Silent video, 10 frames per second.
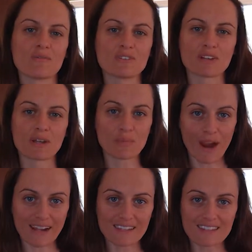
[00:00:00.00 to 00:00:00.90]
during
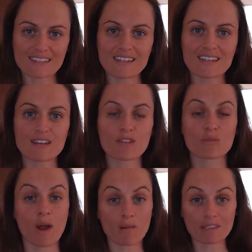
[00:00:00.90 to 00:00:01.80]
pregnancy,
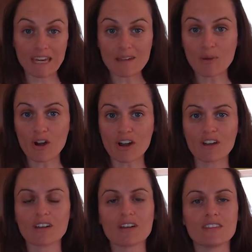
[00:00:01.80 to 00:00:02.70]
throughout
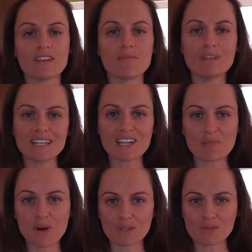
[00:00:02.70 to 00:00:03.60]
labor, the
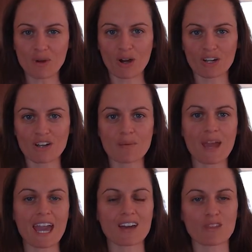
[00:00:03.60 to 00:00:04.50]
immediate postpartum,
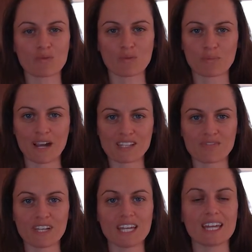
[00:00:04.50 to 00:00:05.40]
and through
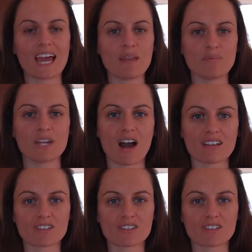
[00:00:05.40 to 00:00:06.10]
breastfeeding and beyond.